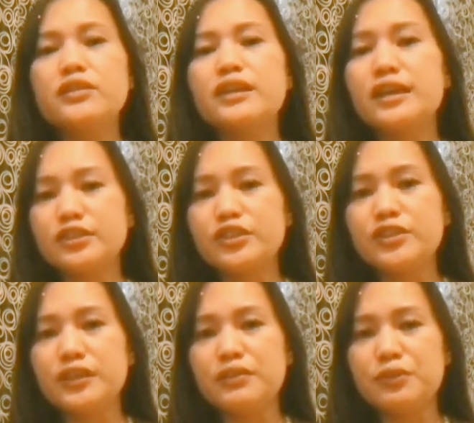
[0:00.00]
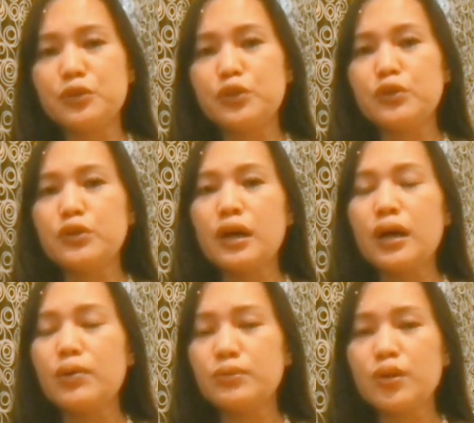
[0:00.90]
in the country for
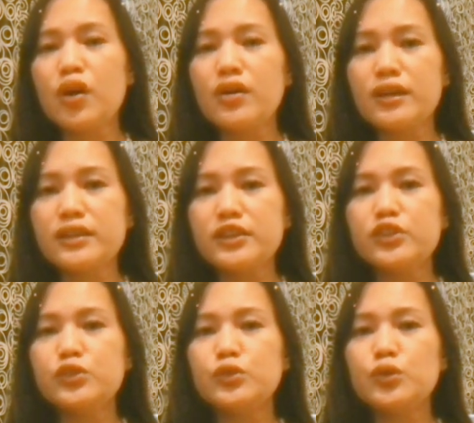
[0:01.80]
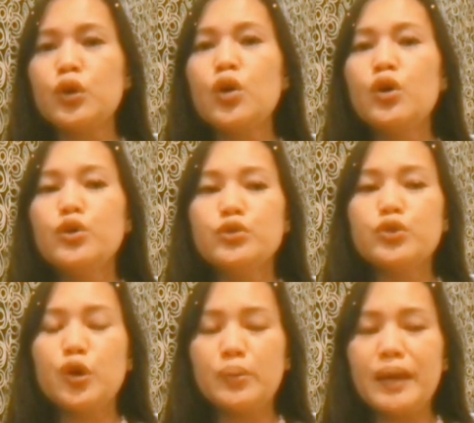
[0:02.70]
how long, and then you
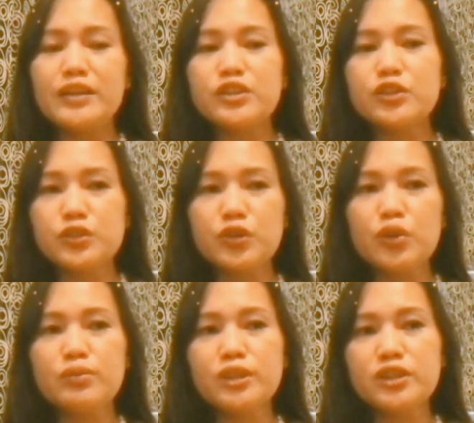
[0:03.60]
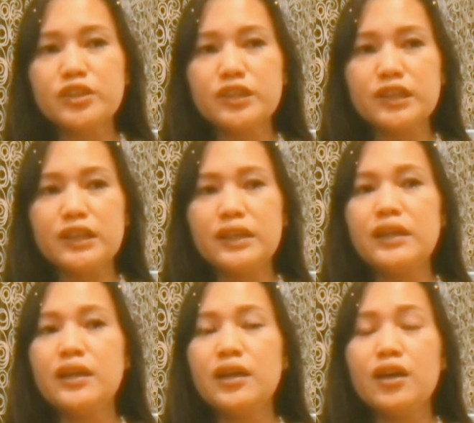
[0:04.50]
go back to your home
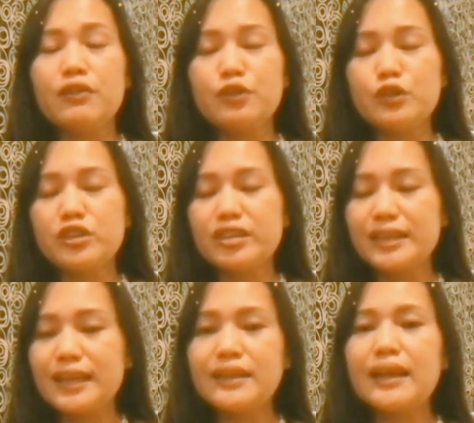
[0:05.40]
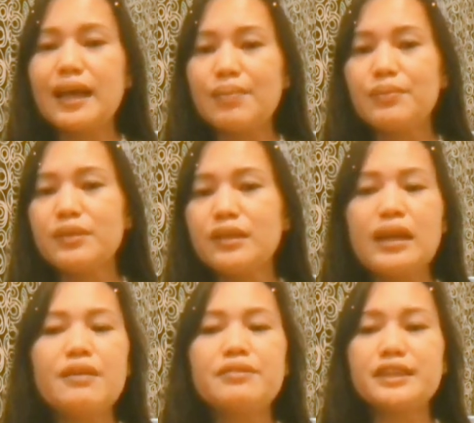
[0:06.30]
country. Of course, in that gap,
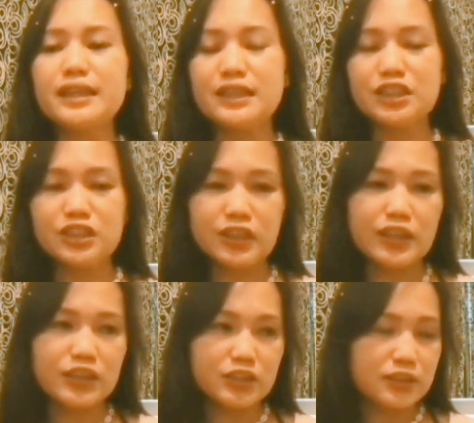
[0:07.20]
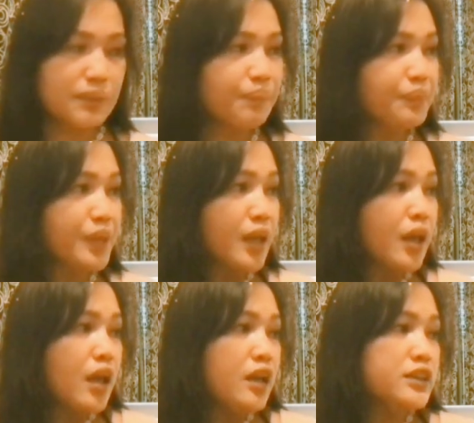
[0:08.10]
everything has changes.
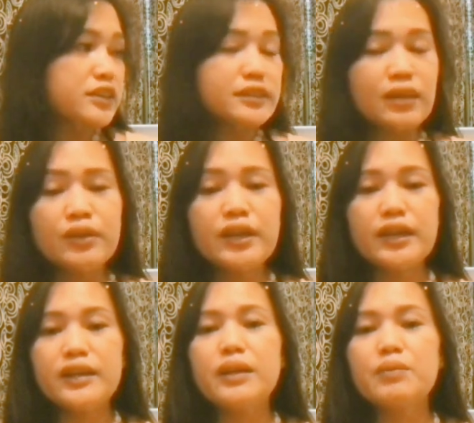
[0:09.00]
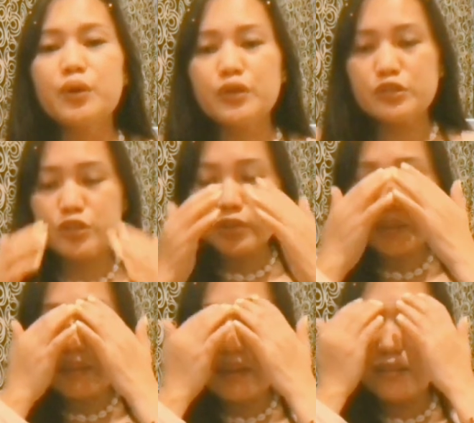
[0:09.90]
So now here I'm going to
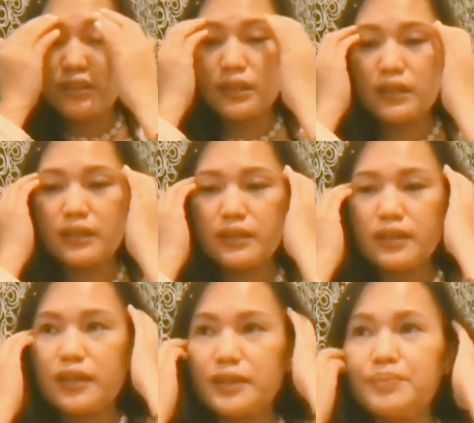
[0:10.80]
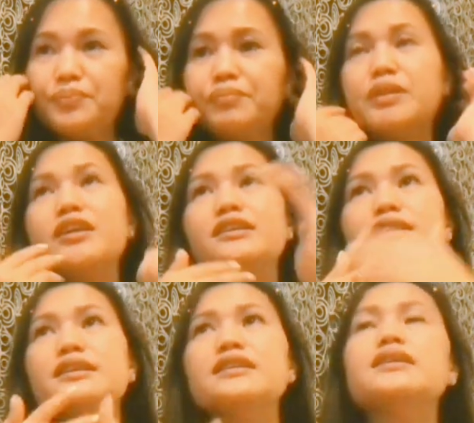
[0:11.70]
talk about the
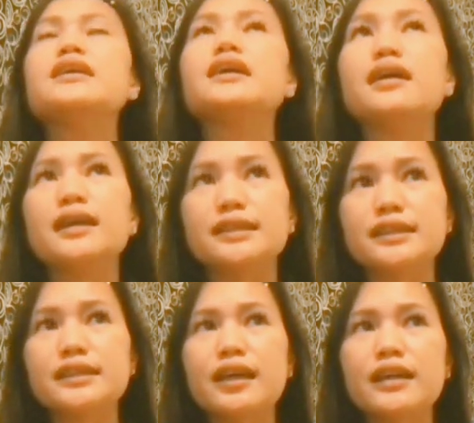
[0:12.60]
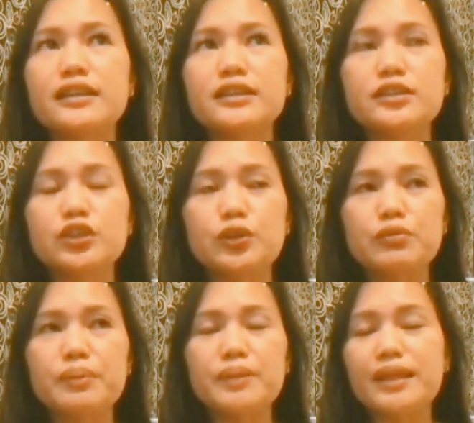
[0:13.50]
because as I said,
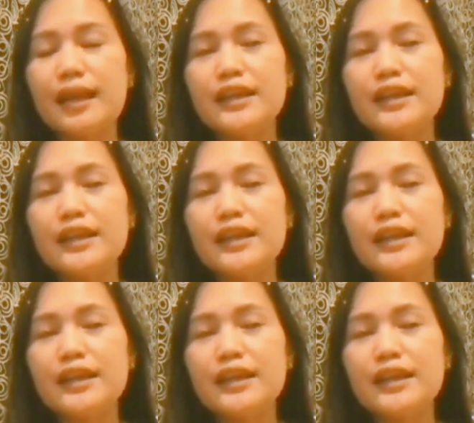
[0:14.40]
so from the